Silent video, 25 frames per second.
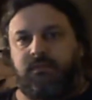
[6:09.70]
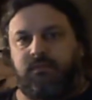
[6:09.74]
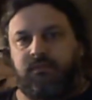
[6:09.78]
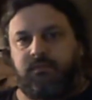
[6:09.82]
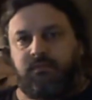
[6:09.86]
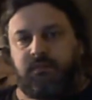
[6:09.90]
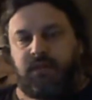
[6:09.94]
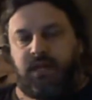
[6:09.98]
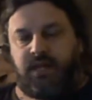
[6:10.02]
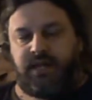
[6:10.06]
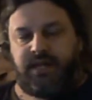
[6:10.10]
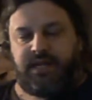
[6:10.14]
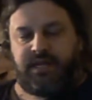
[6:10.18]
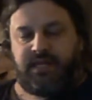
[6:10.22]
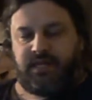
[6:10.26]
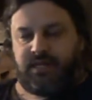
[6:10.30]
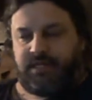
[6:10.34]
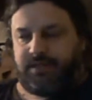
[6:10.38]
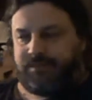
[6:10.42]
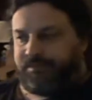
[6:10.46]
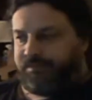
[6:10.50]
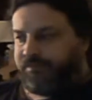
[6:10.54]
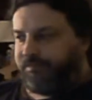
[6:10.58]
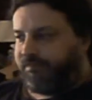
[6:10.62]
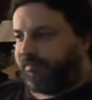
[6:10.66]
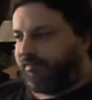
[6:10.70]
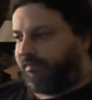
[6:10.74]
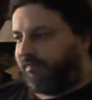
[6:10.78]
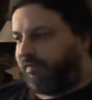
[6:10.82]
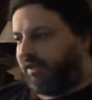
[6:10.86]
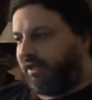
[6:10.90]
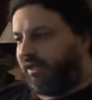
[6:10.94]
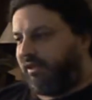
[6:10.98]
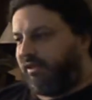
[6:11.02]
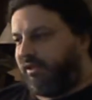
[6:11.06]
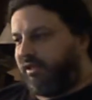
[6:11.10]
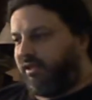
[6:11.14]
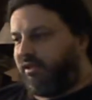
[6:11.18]
my. Uh,
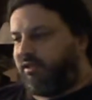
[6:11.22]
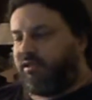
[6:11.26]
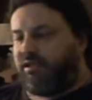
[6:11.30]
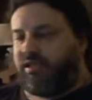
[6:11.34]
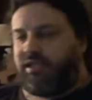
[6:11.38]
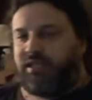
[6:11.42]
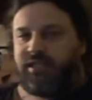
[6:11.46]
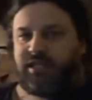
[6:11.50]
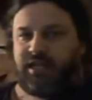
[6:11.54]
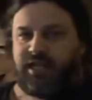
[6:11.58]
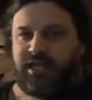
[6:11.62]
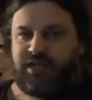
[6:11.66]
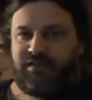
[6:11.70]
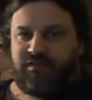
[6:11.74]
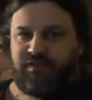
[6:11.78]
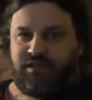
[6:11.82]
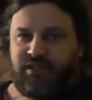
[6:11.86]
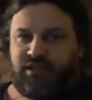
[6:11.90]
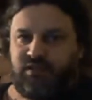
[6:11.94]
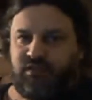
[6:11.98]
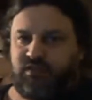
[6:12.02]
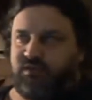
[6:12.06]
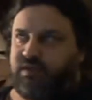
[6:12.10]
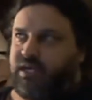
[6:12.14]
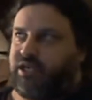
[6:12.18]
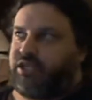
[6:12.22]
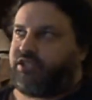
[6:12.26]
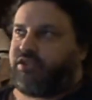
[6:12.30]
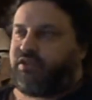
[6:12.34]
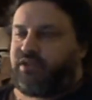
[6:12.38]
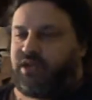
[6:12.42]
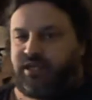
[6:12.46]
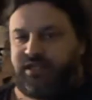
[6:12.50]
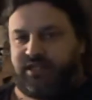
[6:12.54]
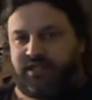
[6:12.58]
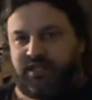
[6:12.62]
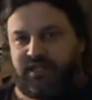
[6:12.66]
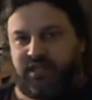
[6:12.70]
Little, uh, I have a little
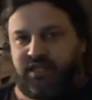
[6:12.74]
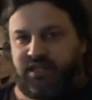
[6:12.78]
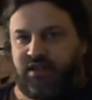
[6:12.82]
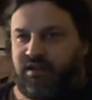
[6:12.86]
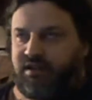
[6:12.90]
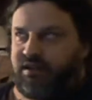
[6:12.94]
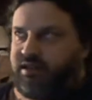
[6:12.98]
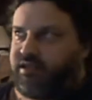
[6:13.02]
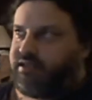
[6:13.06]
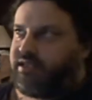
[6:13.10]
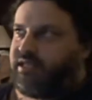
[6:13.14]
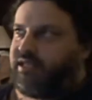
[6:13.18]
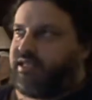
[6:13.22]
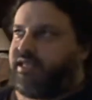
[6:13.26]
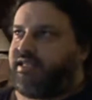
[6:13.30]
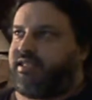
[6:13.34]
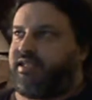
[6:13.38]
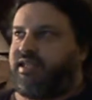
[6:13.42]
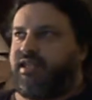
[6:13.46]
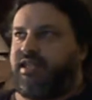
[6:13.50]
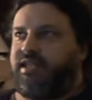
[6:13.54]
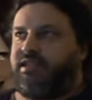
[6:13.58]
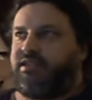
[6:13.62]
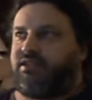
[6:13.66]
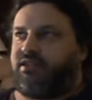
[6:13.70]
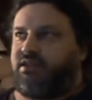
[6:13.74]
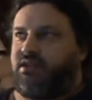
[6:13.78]
restaurant in here because I like to eat,